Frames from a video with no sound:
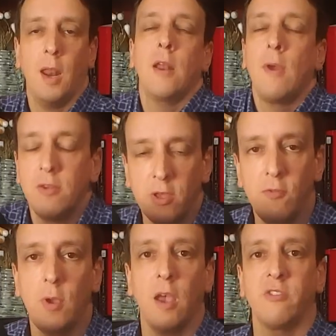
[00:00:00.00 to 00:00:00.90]
And I'd rather
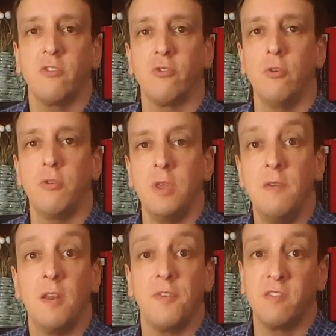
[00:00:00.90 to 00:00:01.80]
give you guys the truth,
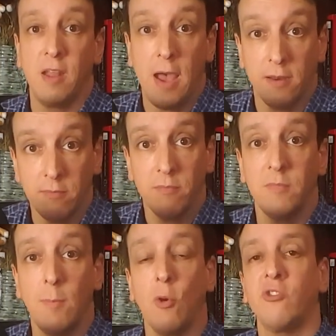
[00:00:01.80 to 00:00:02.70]
even if it's not
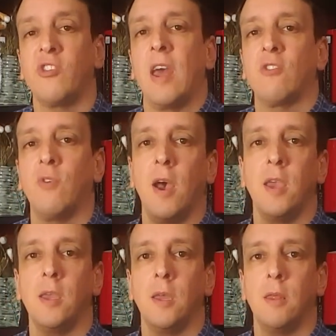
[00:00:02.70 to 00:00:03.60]
the most
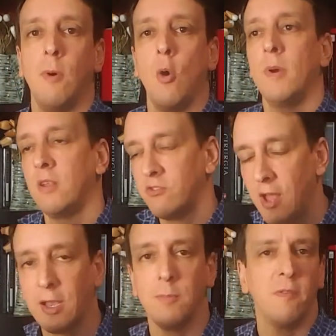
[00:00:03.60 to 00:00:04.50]
satisfying in the moment, it's
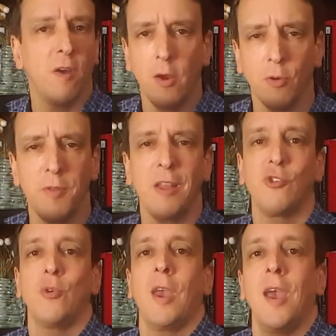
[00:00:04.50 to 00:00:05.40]
not going to be viral, that's
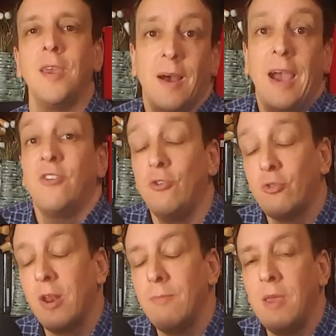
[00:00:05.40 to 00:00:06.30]
okay. I do
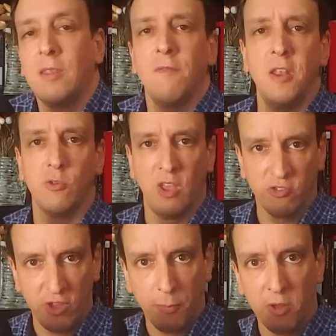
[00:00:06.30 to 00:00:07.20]
try to make the videos as
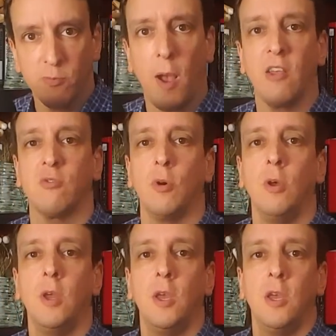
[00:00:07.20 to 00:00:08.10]
simple as
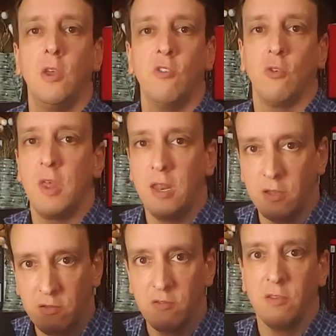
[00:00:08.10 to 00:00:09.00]
possible so that
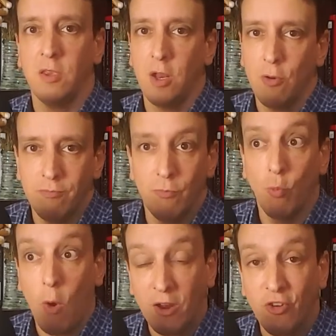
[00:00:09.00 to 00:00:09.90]
it's, you know,
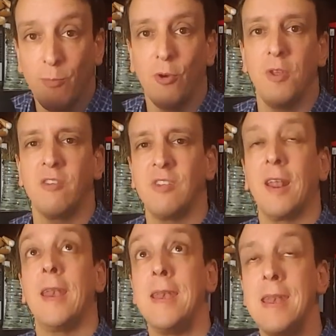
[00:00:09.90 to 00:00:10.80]
watchable, that it's not
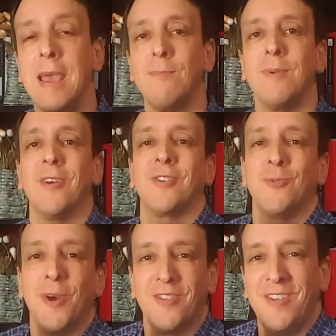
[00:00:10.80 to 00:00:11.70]
a nightmare to
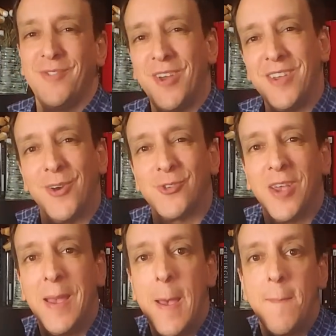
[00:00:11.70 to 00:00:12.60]
watch these videos,
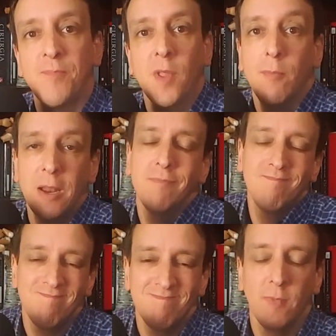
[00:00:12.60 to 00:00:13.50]
but
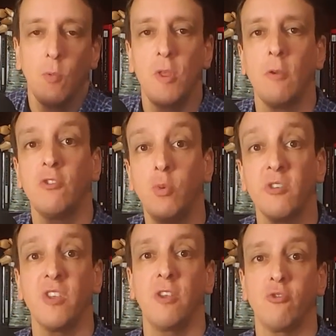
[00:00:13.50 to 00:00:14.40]
without
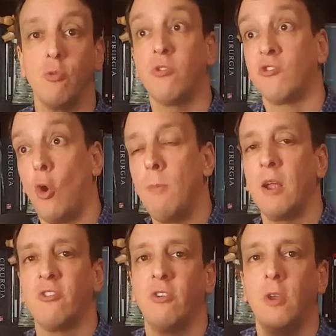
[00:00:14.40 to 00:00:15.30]
twisting the truth so
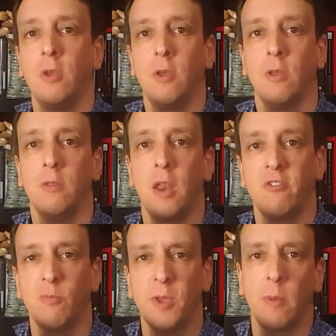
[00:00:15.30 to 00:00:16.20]
much that it
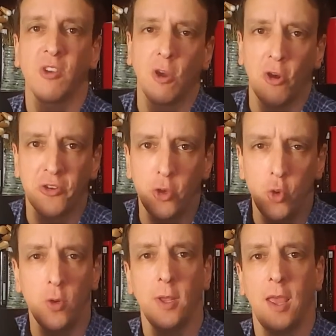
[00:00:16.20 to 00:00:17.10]
just becomes a
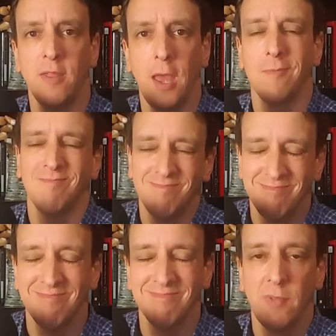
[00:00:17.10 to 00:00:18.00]
cartoon and then
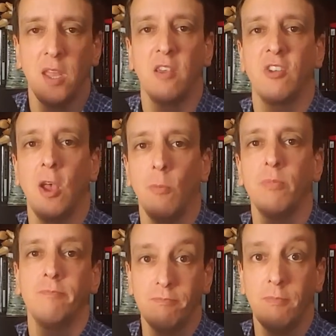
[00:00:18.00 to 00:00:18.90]
it doesn't
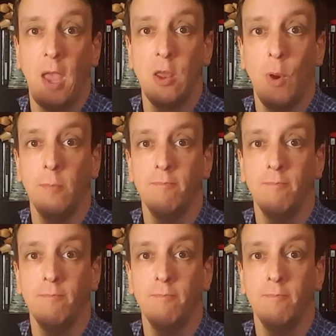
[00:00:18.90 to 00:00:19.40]
help anyone.